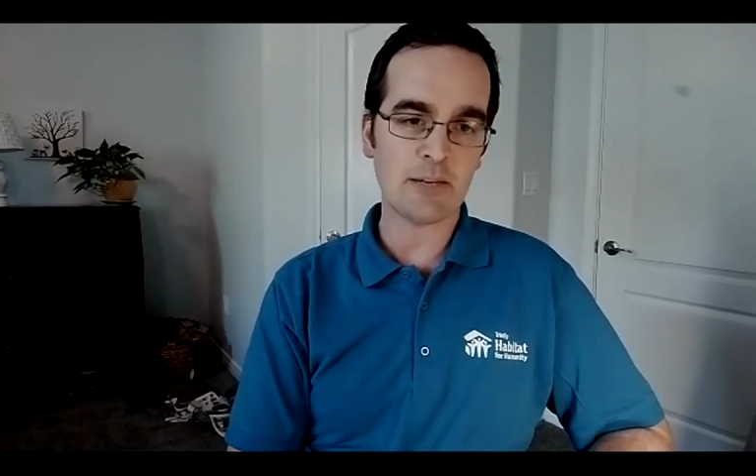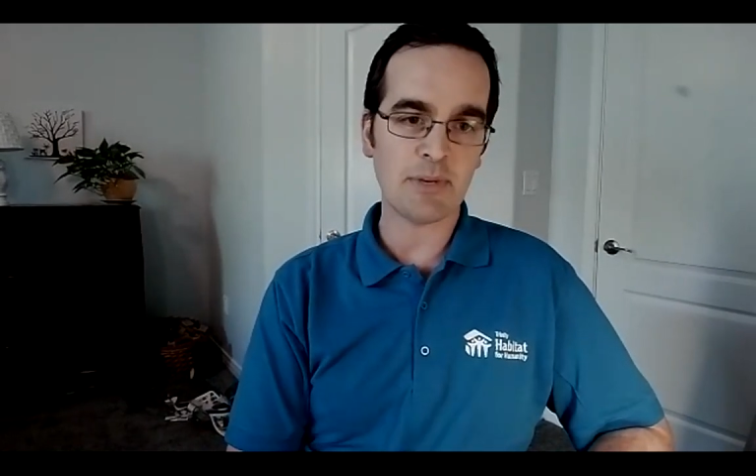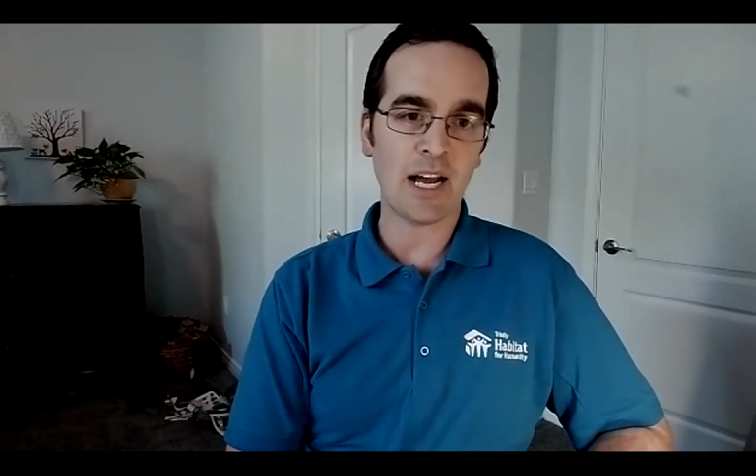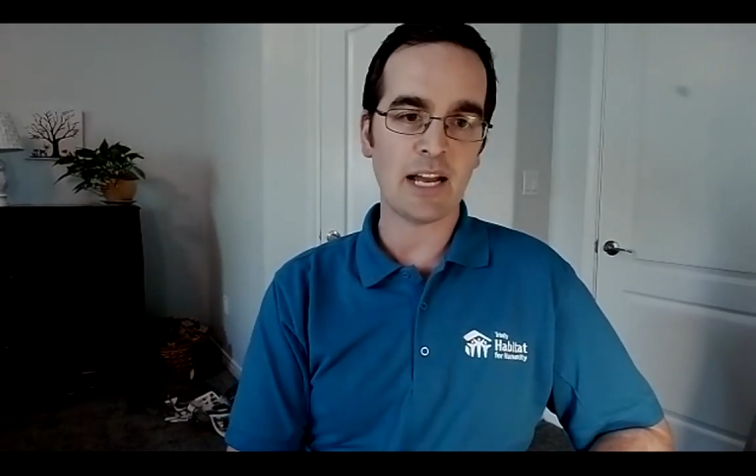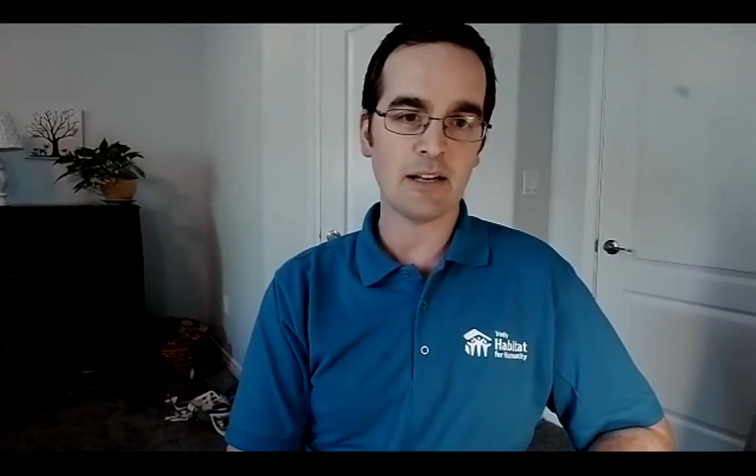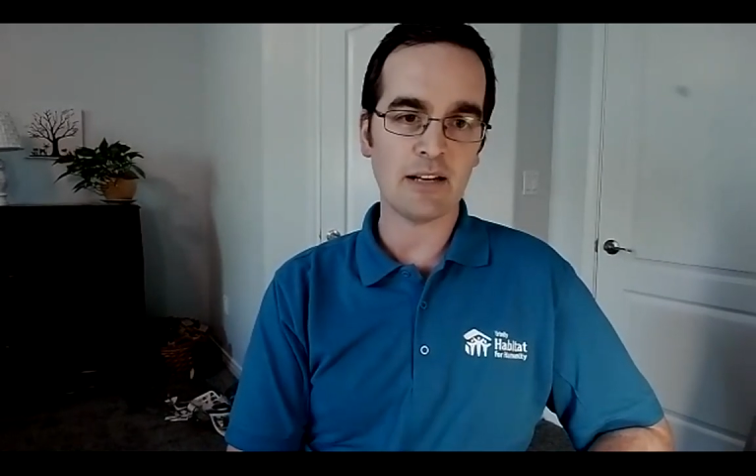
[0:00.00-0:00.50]

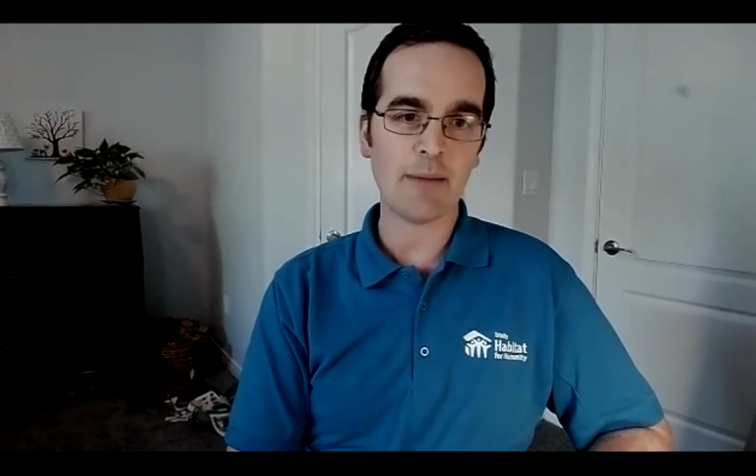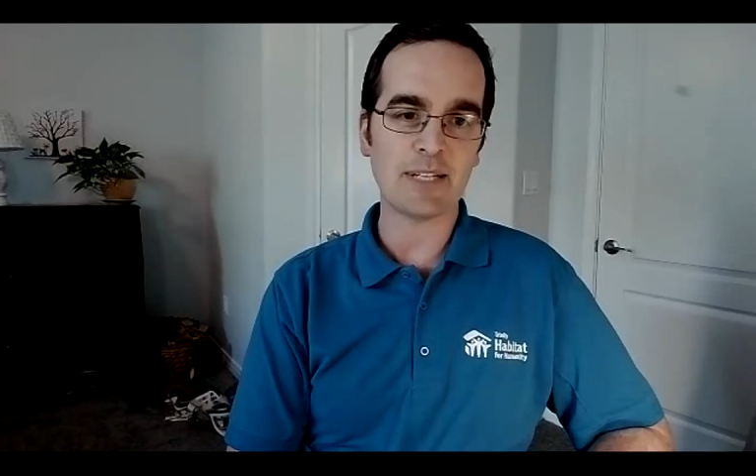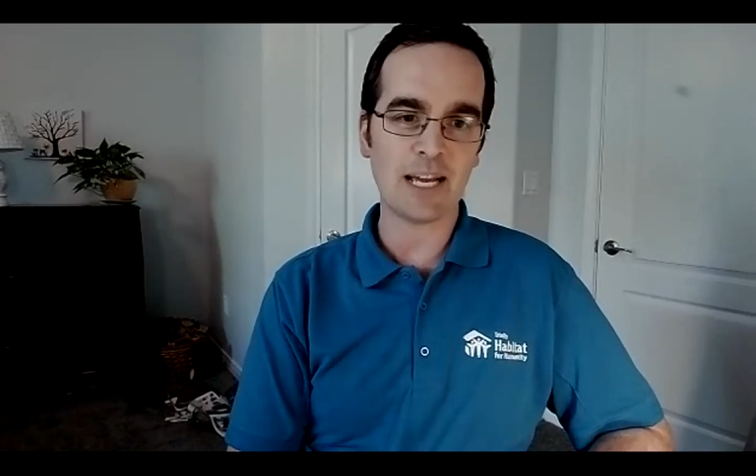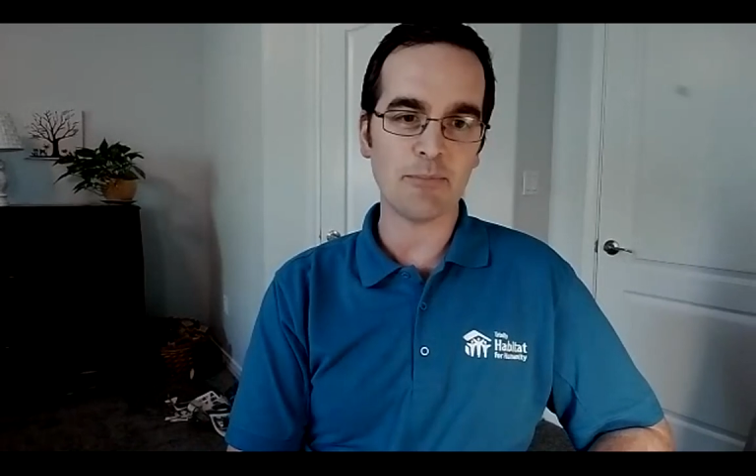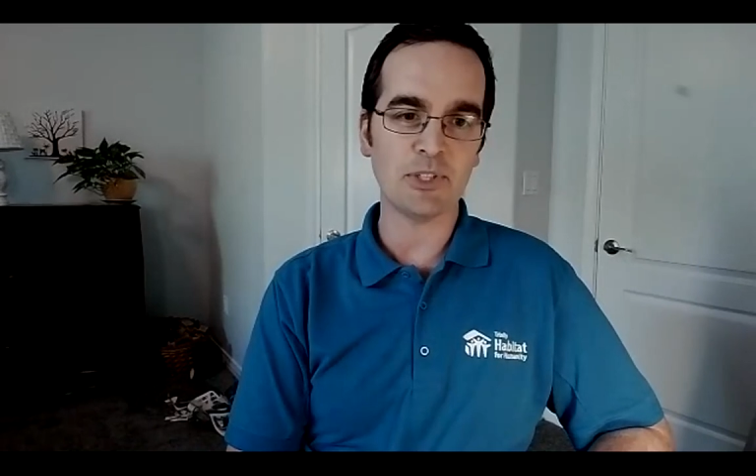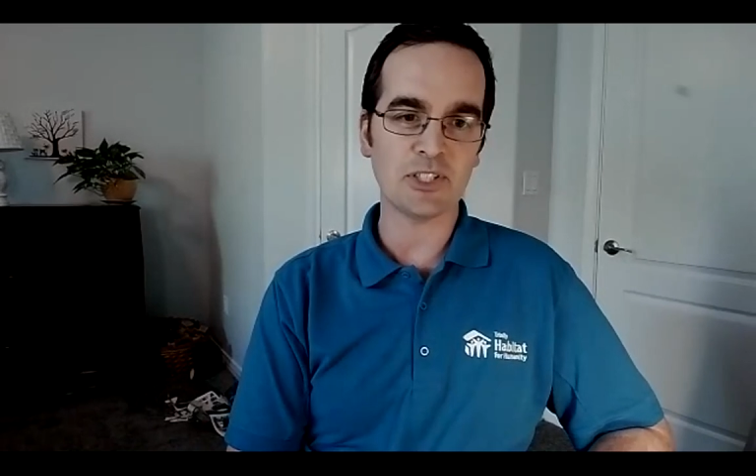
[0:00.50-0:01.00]
behind
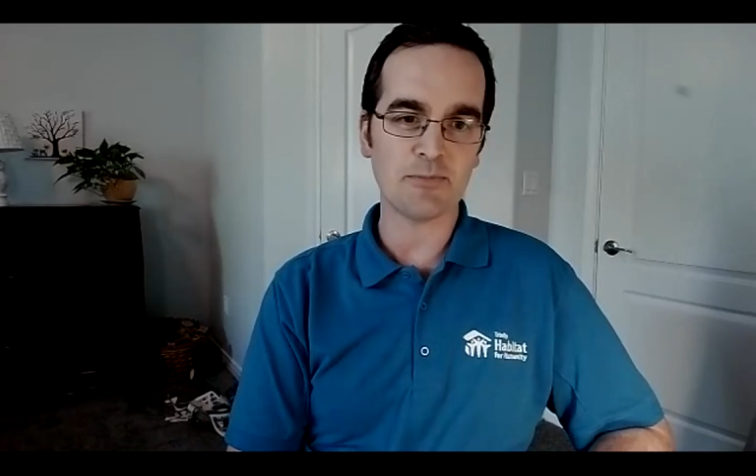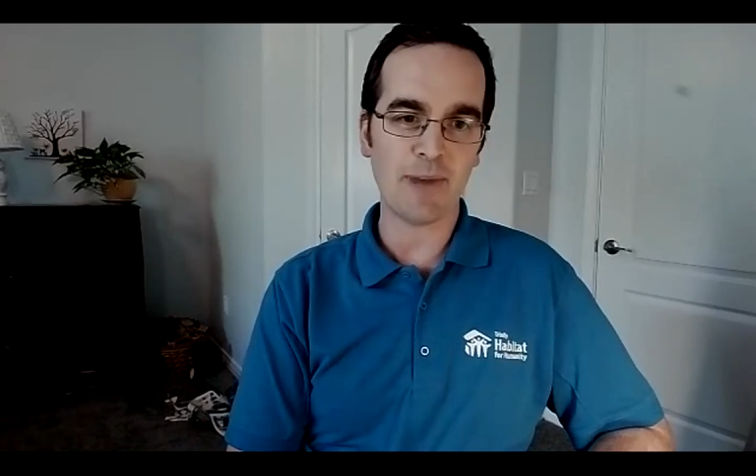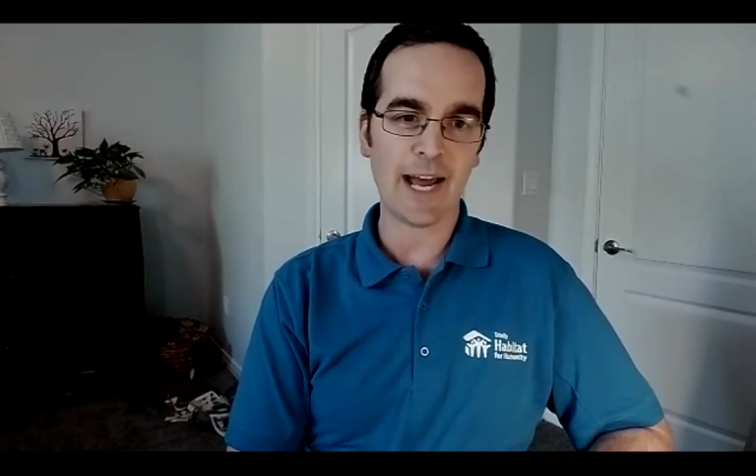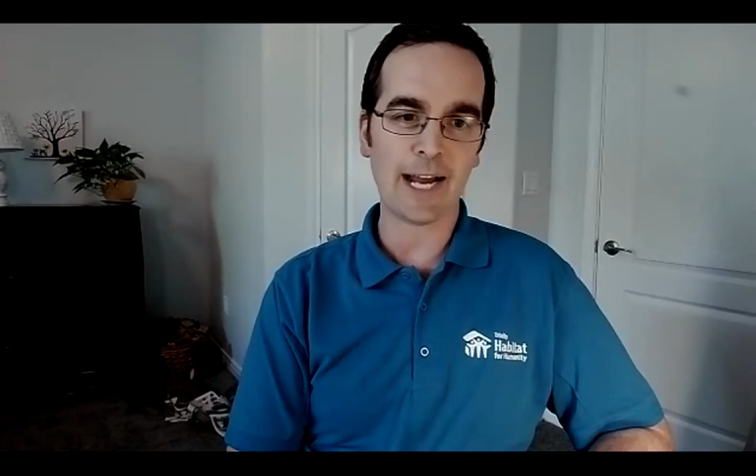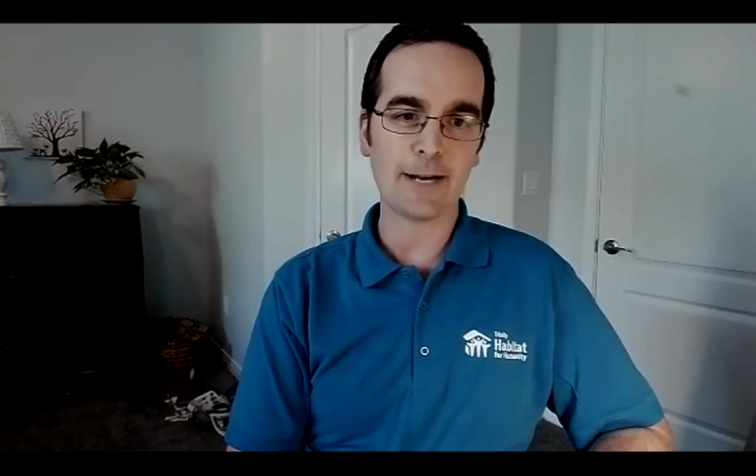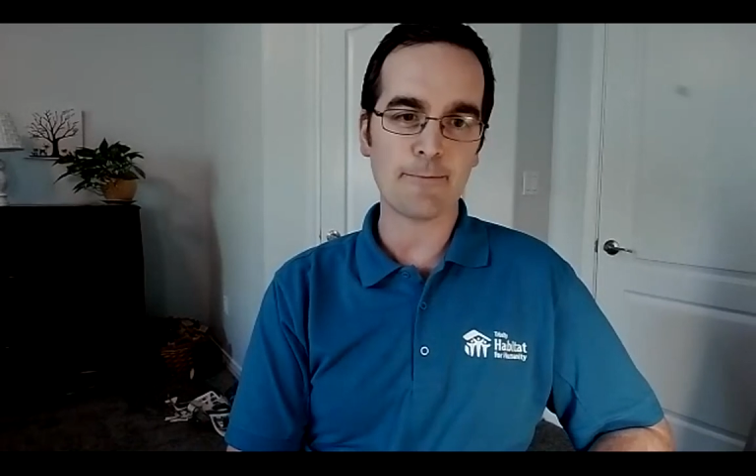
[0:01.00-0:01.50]
Habitat Builds
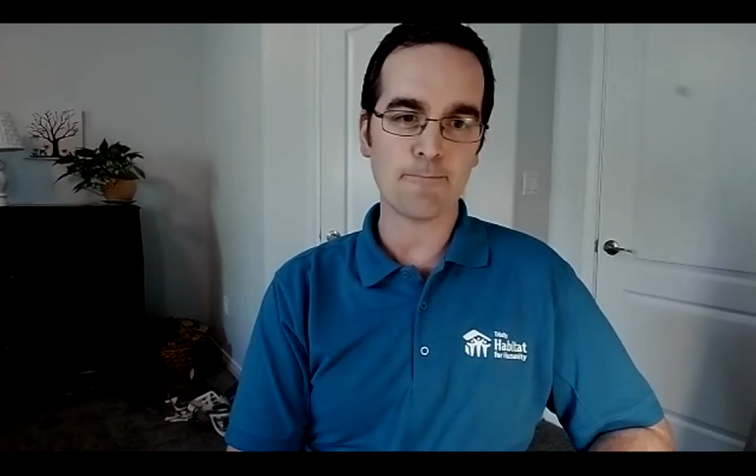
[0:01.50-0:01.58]
Back.